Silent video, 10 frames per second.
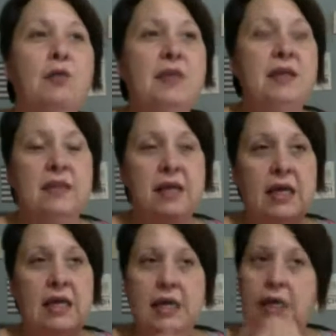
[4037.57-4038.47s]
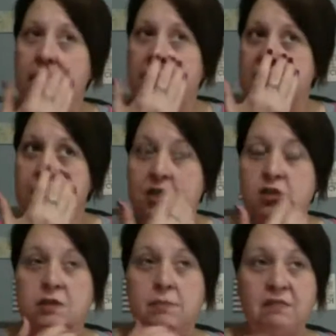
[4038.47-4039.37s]
that I eat, like
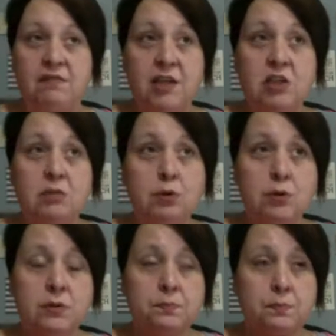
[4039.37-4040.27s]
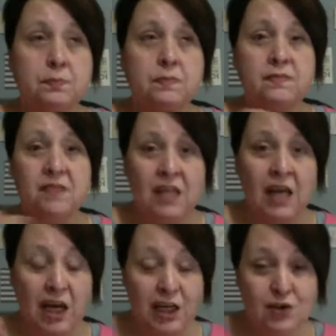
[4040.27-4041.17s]
especially my vegetables,
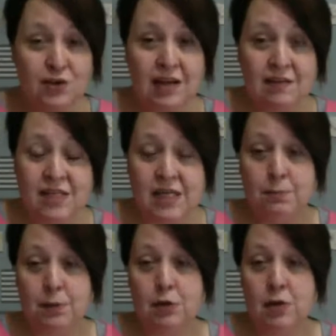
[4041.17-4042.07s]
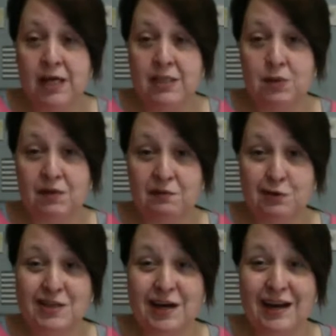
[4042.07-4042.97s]
I used to have to take Miralax when I first
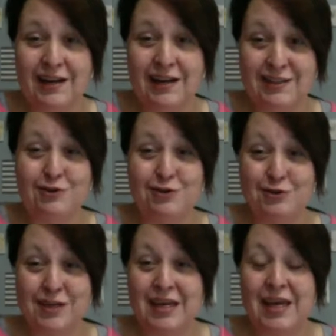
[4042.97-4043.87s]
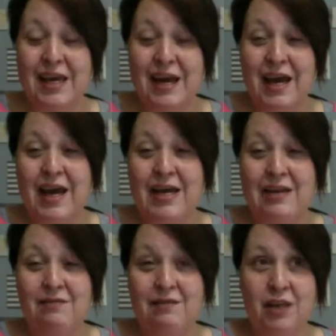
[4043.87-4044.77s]
got out of surgery
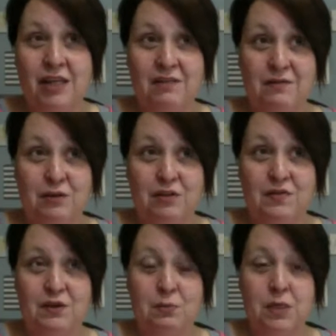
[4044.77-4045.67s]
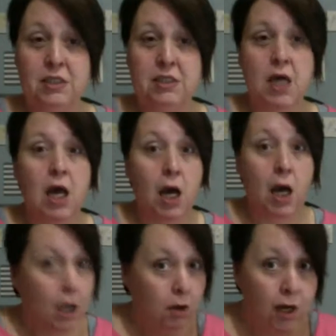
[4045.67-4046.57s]
and for like the first few months.
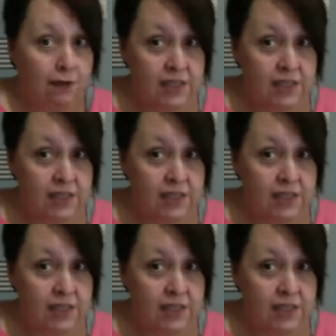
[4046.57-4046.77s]
I don't have